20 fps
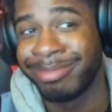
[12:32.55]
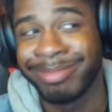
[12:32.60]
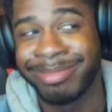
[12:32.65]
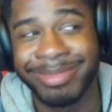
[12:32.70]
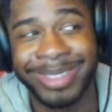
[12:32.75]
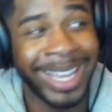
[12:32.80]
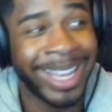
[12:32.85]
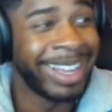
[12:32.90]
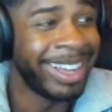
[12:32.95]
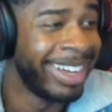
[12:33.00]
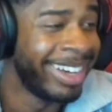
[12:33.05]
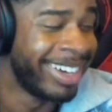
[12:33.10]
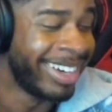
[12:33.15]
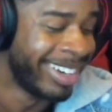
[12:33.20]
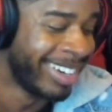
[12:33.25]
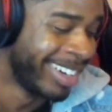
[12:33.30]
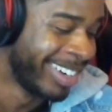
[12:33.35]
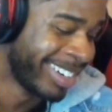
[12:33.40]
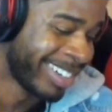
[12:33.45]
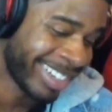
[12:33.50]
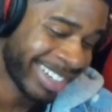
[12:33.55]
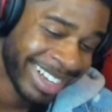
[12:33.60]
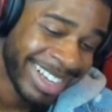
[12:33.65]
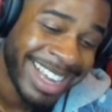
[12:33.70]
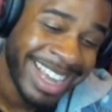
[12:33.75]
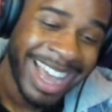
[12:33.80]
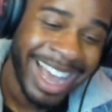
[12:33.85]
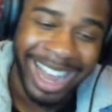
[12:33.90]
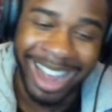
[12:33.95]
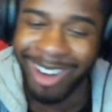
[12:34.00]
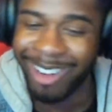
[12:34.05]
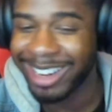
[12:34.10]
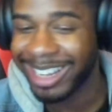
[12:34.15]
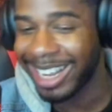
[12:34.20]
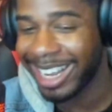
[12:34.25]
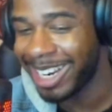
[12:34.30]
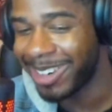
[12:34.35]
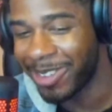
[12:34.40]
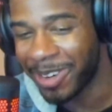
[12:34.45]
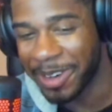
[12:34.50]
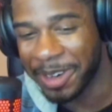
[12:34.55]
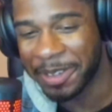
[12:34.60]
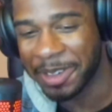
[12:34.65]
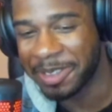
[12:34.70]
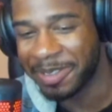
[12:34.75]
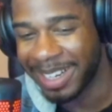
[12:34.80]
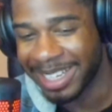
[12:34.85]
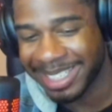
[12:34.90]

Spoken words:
I only ate one of them.